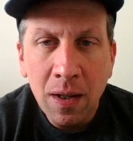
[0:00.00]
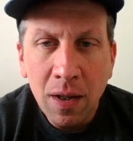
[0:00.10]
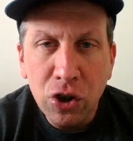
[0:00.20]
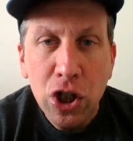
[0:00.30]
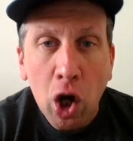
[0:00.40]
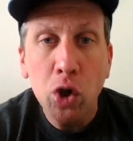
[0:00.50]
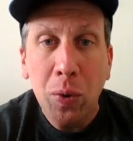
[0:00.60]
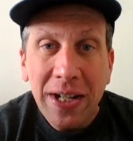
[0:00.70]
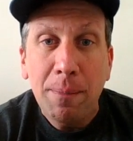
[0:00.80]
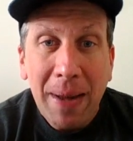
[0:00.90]
She knows
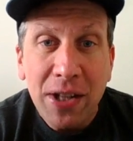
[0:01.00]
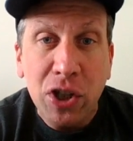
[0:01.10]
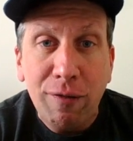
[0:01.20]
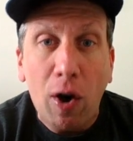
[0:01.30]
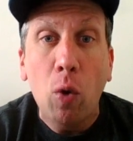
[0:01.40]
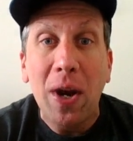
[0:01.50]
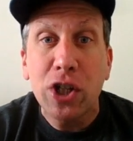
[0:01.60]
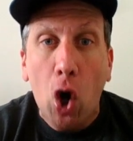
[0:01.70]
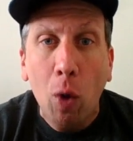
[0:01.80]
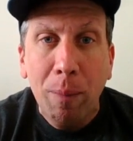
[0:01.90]
when independents can vote. When it's
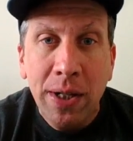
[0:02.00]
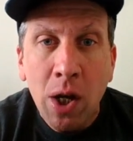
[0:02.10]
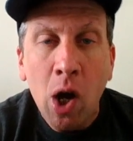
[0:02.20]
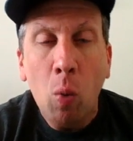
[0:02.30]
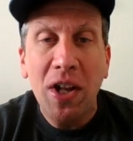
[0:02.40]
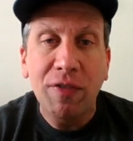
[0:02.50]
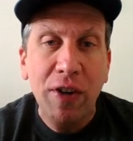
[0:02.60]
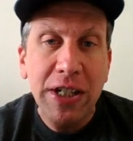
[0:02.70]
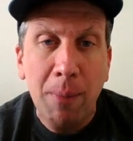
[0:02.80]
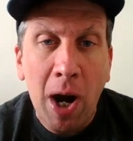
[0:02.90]
open, when it's
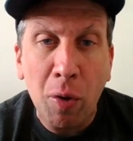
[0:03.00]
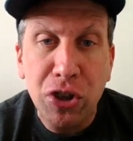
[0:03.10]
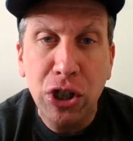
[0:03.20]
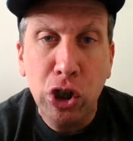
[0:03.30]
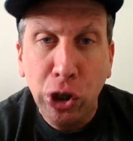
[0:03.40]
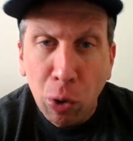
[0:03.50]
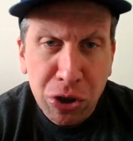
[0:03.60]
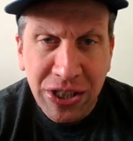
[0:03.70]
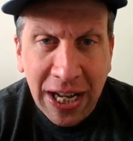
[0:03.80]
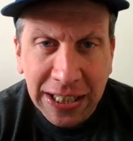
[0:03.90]
free democracy, she
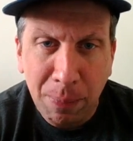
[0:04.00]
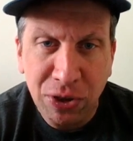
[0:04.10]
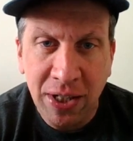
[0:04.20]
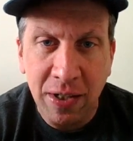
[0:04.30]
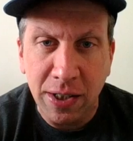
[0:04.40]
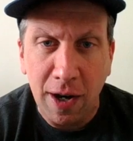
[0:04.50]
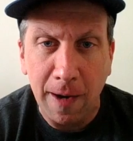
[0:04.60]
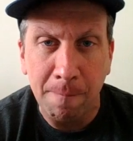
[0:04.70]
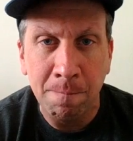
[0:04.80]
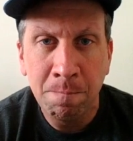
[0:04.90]
loses 90% of the
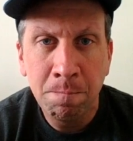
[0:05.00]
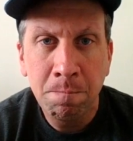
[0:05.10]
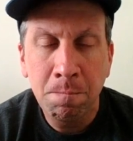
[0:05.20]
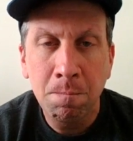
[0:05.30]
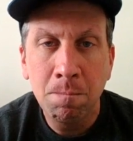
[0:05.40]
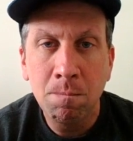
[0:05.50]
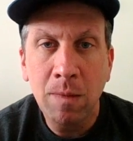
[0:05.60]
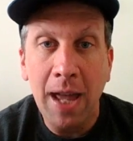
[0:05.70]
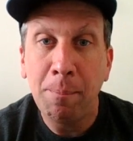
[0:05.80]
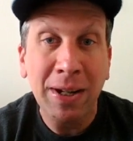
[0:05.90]
time.
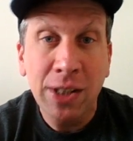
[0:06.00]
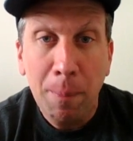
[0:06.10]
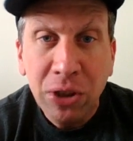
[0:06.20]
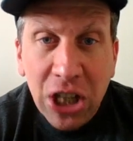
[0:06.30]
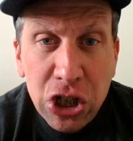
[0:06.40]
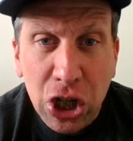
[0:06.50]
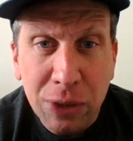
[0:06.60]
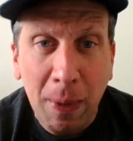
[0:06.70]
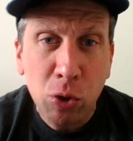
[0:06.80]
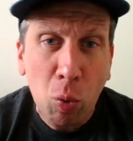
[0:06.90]
And by double digits,
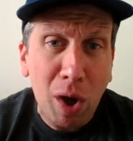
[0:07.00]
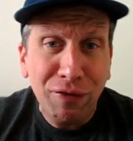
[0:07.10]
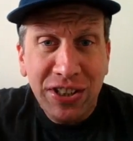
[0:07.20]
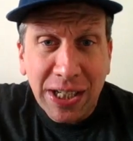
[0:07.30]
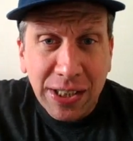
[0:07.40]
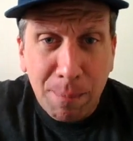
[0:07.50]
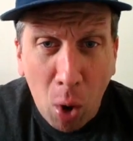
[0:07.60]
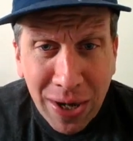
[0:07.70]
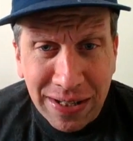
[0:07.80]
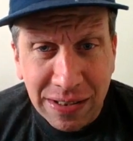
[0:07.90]
by 12 to 60
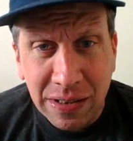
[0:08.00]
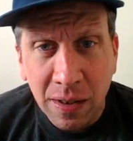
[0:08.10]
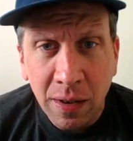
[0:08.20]
points.